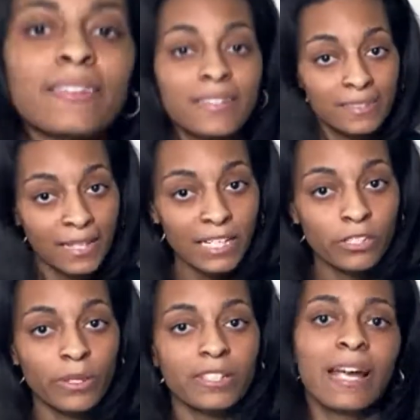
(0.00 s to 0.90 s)
This
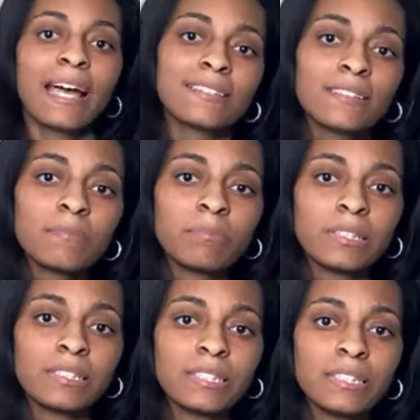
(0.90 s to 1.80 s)
actuator has the
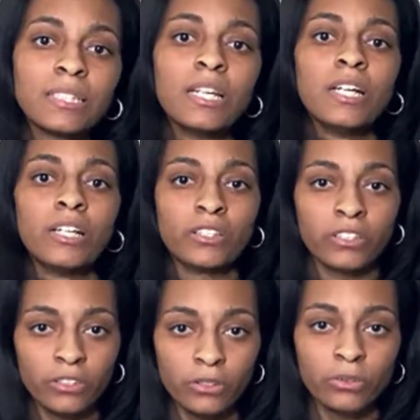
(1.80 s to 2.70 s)
ability to
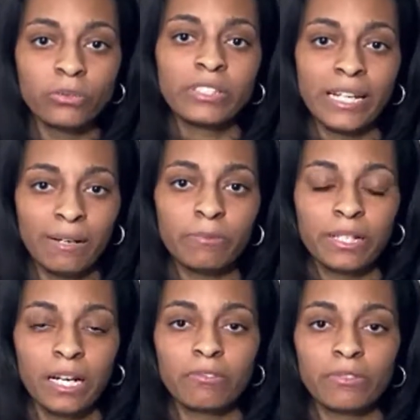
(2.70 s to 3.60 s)
do jam
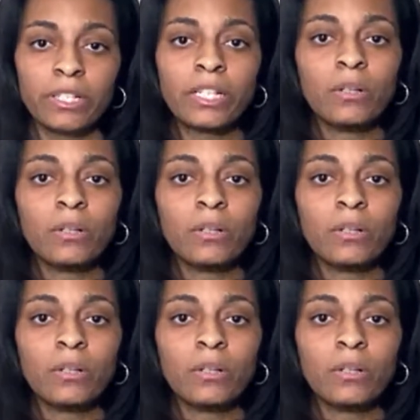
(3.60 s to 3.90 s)
recovery.